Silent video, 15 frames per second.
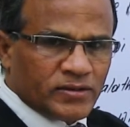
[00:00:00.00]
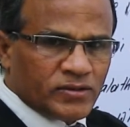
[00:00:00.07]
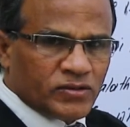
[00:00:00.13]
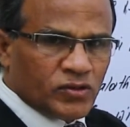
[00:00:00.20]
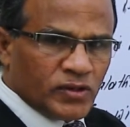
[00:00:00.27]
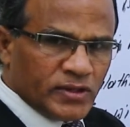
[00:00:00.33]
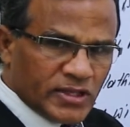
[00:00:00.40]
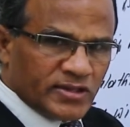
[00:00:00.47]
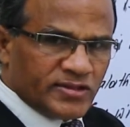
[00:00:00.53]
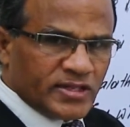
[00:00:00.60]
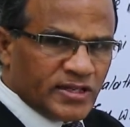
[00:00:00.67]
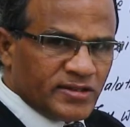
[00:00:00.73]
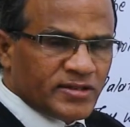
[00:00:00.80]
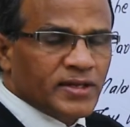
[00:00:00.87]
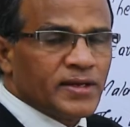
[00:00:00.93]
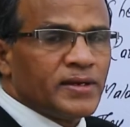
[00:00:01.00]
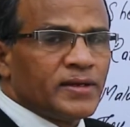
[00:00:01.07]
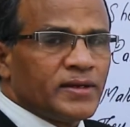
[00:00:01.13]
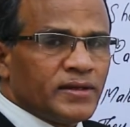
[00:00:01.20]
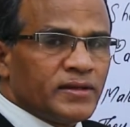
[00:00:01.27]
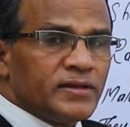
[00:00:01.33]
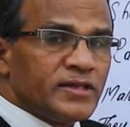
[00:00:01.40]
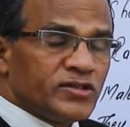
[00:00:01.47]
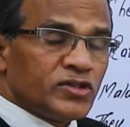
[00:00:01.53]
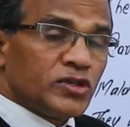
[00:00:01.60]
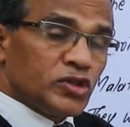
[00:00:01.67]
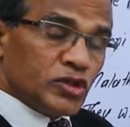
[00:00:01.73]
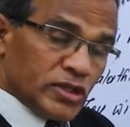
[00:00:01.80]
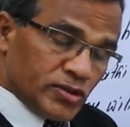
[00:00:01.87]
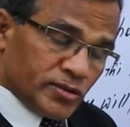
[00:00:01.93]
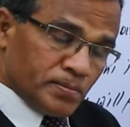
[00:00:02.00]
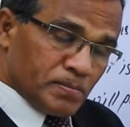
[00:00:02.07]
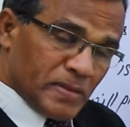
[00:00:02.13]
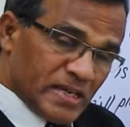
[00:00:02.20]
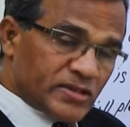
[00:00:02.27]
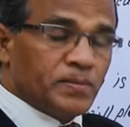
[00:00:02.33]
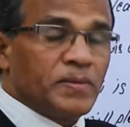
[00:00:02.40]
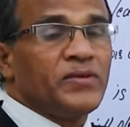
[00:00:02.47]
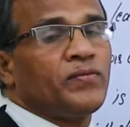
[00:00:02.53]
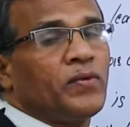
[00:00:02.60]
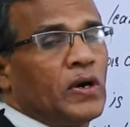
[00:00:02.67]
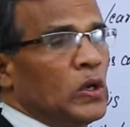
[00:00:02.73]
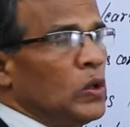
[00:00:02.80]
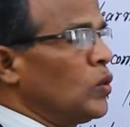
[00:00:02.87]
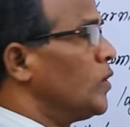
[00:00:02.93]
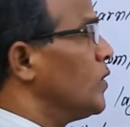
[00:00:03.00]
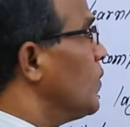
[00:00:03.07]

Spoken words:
So this must be followed.